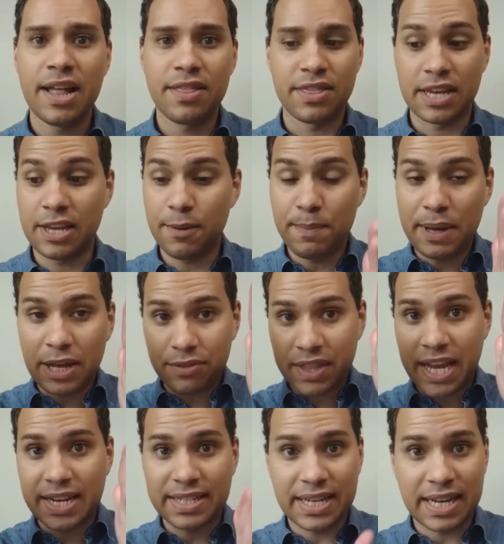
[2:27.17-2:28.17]
think about
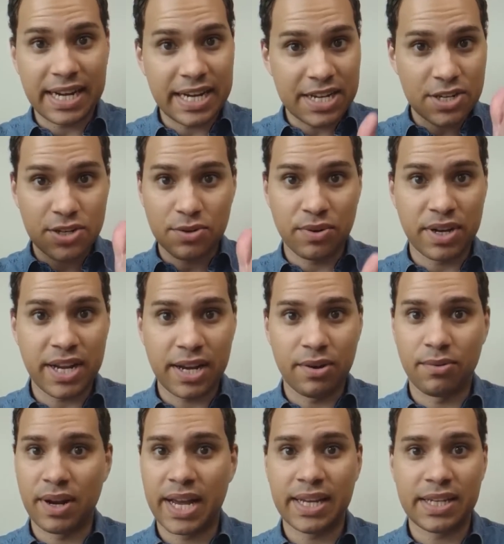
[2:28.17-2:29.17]
that tiny
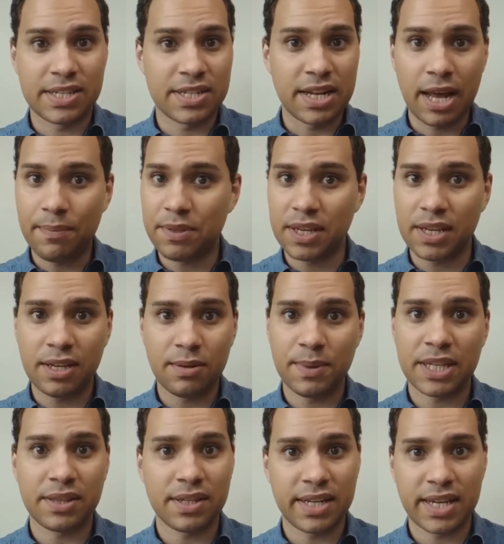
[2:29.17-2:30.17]
screen, right? Stop thinking
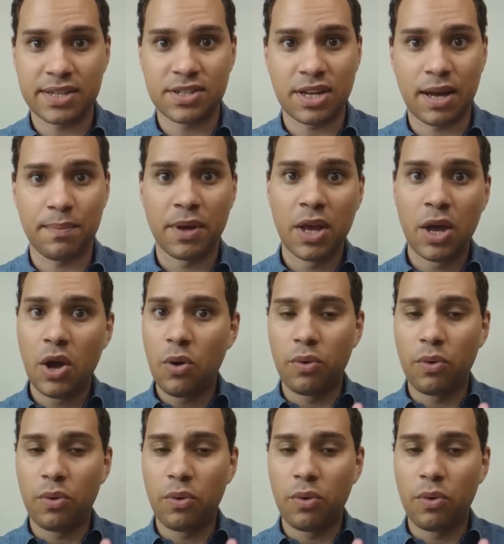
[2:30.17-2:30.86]
about the desktop.